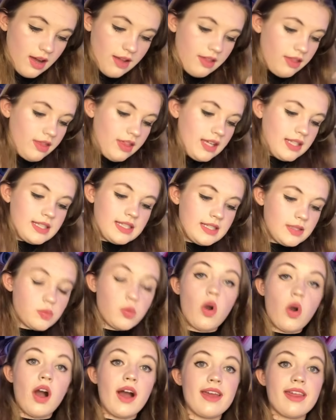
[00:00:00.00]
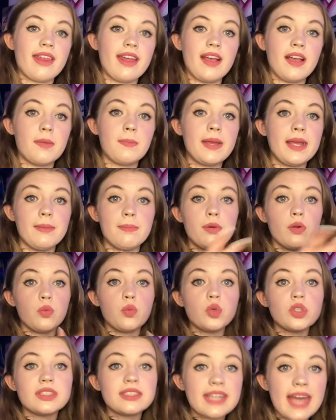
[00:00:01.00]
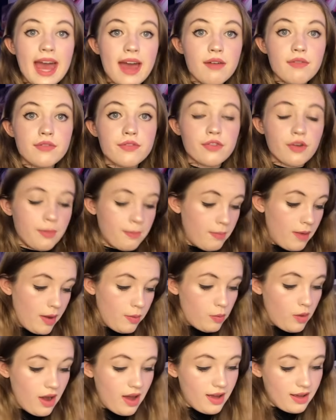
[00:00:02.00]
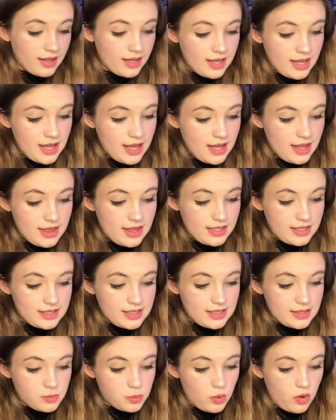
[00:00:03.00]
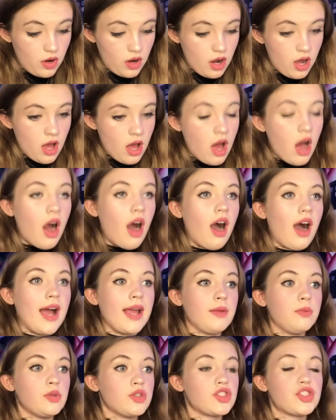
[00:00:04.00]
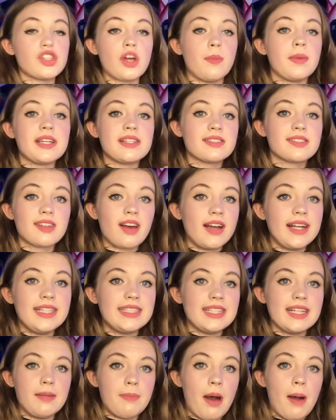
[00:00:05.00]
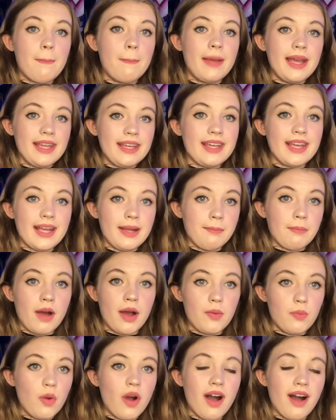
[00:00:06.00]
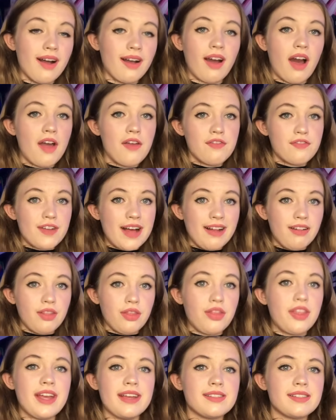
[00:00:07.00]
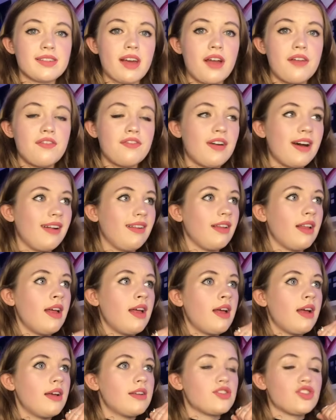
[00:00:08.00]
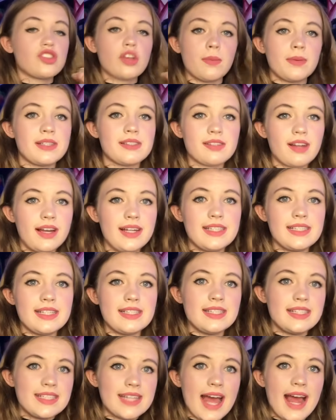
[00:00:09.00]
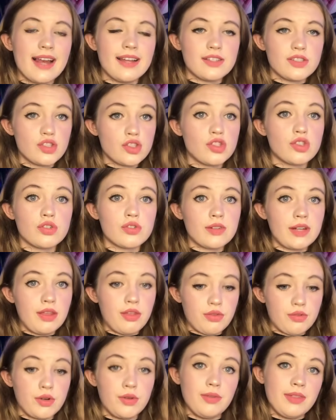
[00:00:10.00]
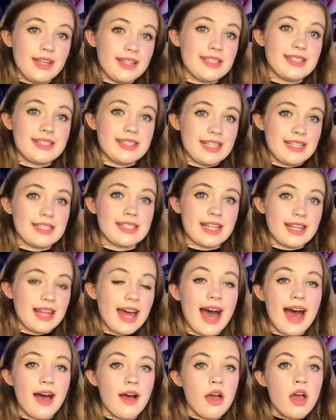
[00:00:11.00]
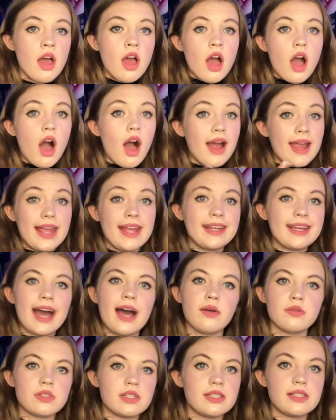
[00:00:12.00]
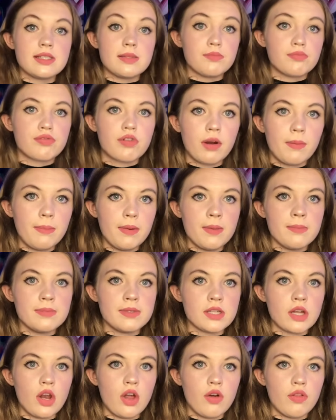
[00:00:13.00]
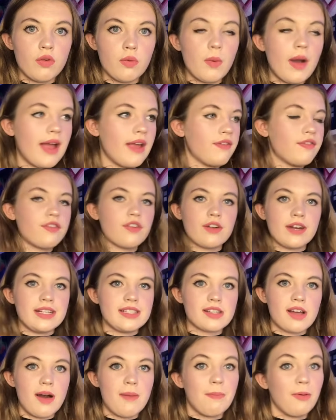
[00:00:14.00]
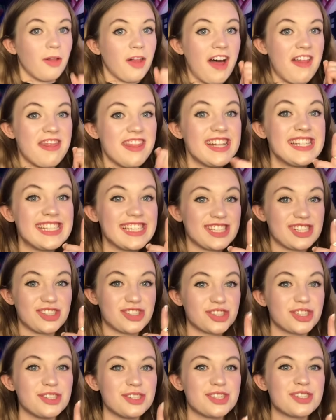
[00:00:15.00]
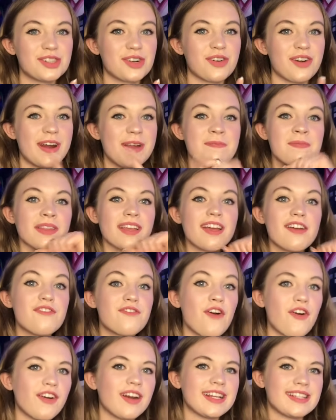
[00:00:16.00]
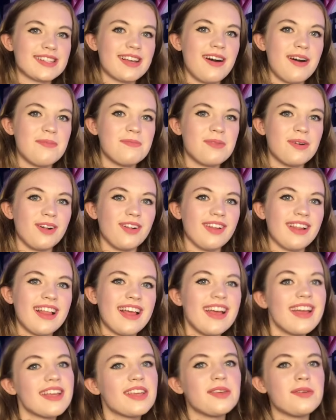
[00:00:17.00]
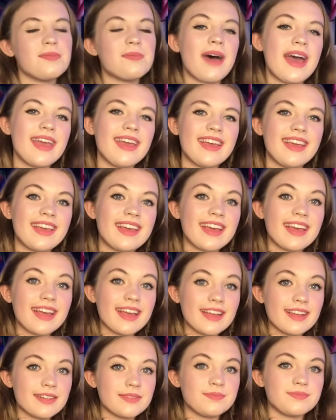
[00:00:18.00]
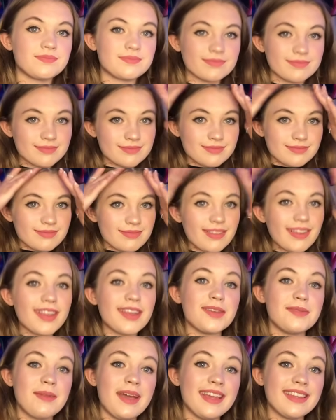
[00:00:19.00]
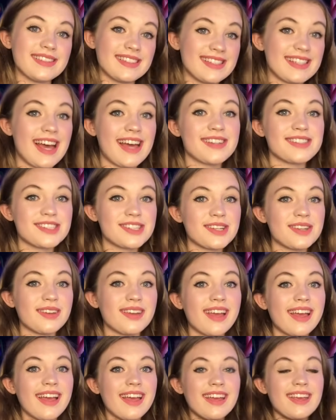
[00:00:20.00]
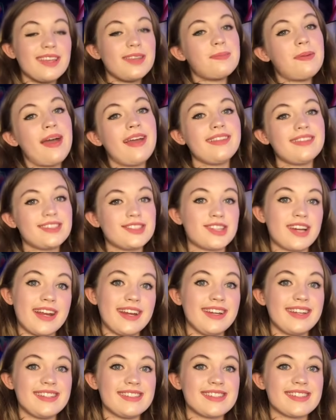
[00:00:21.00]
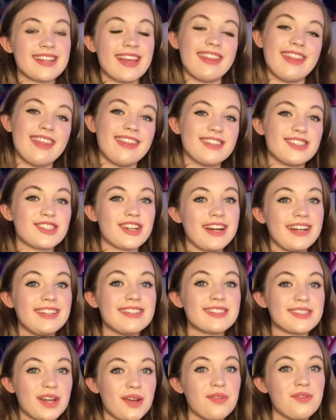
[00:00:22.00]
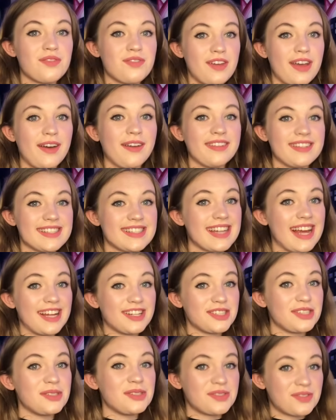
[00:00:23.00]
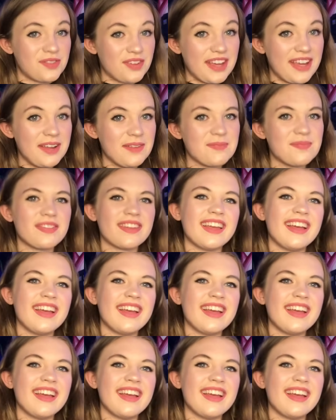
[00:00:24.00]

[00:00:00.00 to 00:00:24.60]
This is what I think people would get from my work. This is what I was so excited about making my work. I felt this. I felt so excited to tell a story through this, this and that. I encountered some problems along the way. For example, and this is a true story. For example, you make the statue, you paint the trainers, and then the trainers don't fit on the statue's feet.